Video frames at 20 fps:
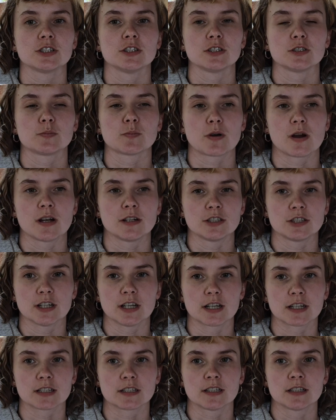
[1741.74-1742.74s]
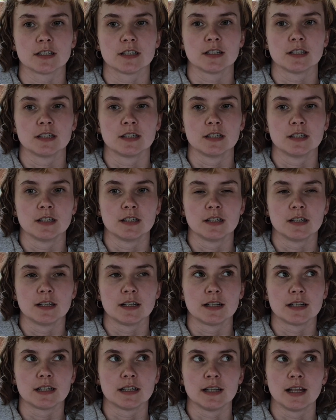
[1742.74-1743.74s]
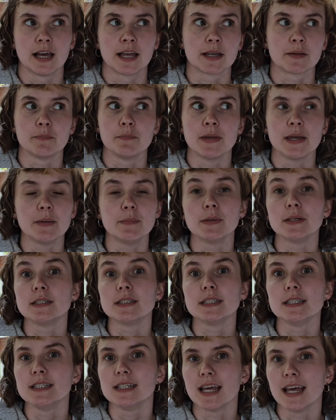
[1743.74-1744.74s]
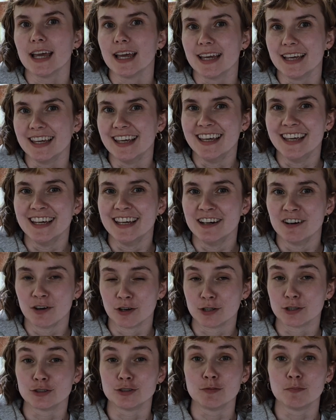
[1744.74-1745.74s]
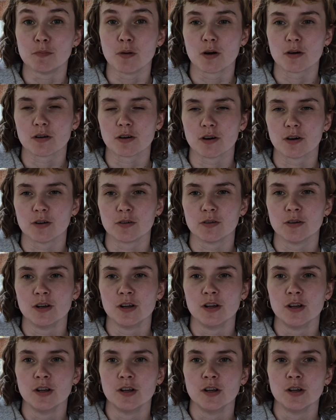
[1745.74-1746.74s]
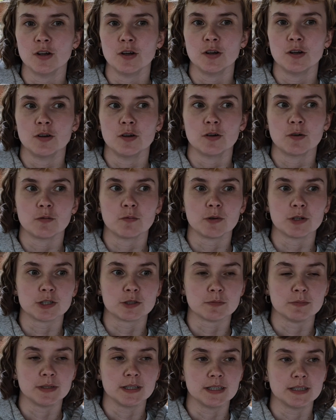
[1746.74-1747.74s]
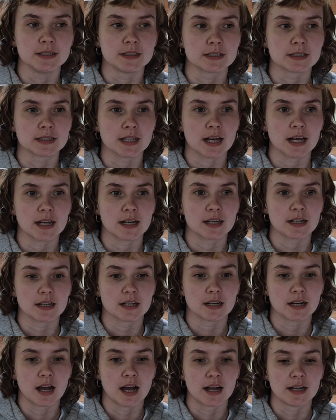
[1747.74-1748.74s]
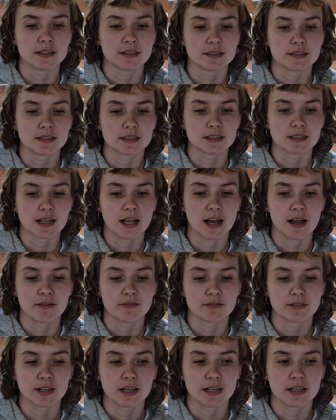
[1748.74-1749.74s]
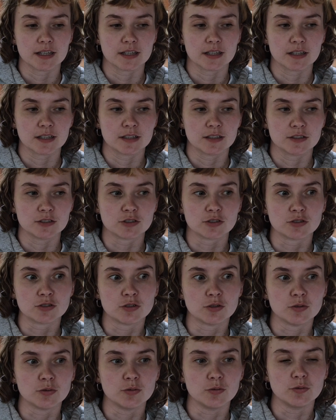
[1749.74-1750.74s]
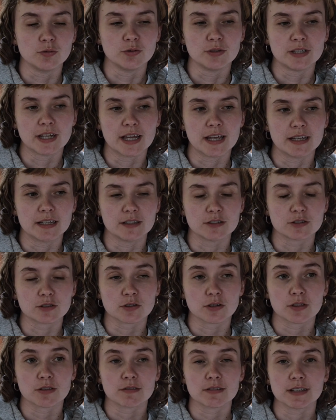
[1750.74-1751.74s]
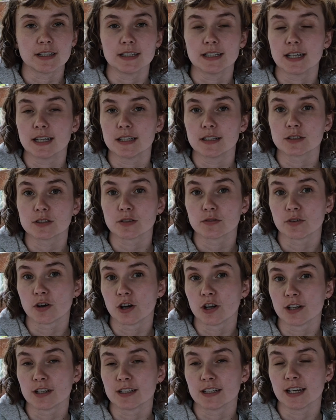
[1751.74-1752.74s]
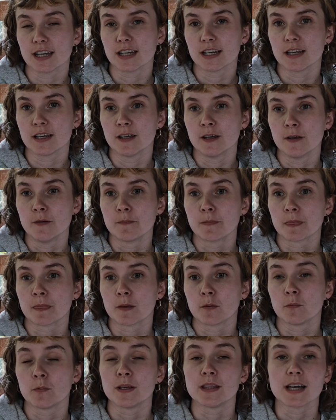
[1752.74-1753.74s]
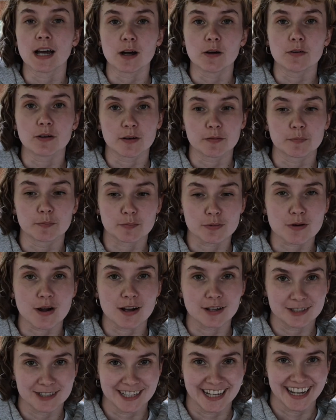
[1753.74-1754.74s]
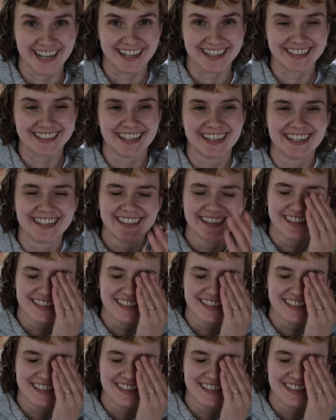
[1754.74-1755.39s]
this project like maybe today or tomorrow, which means that I still have like 2 days or 3 days of holiday without a project.